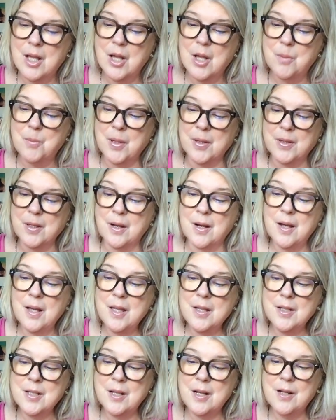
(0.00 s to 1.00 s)
But thy
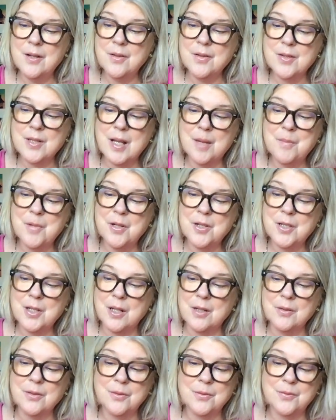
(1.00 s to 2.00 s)
eternal summer
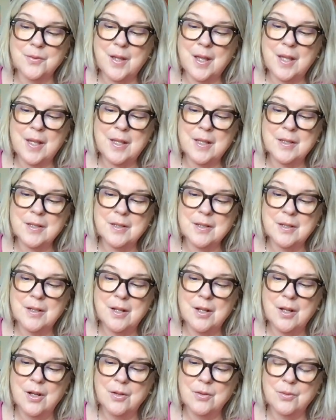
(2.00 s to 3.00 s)
shall not fade,
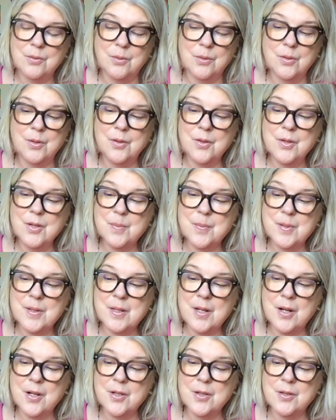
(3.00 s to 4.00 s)
nor lose
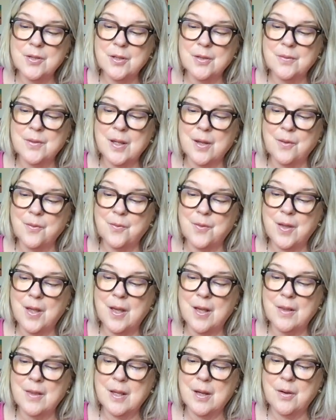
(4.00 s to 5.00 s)
possession of that
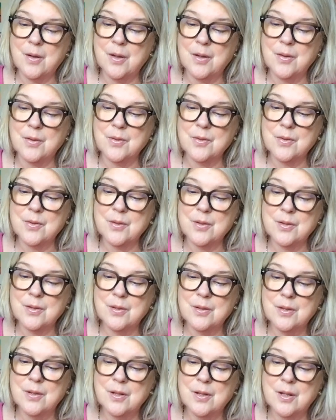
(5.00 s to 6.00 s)
fair thou owest,
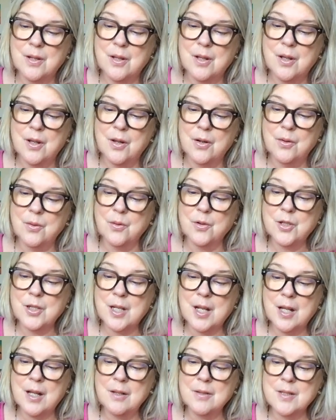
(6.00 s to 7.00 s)
nor
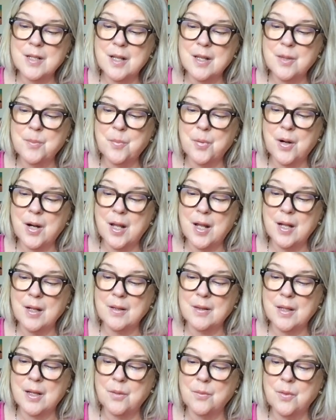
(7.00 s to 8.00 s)
shall death brag
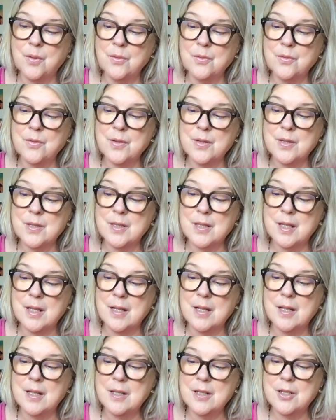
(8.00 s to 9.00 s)
thou wanderest
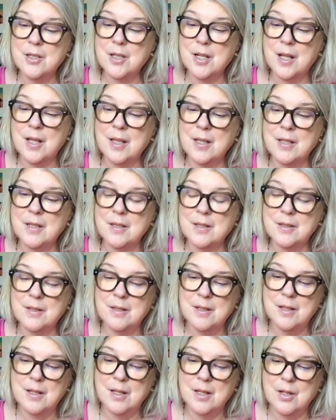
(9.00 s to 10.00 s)
in his shade,
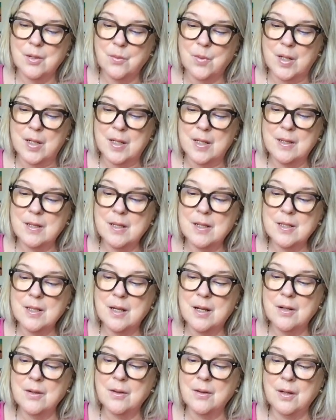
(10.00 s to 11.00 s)
when in the
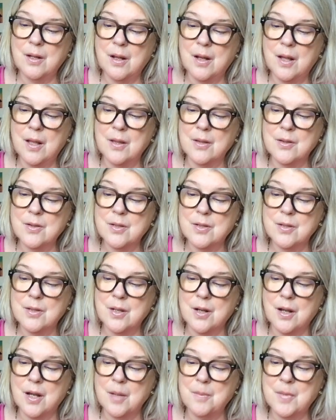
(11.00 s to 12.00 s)
eternal lines to
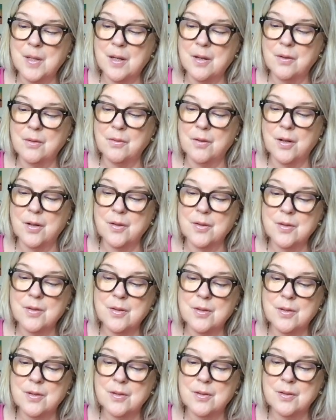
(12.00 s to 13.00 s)
time thou growest.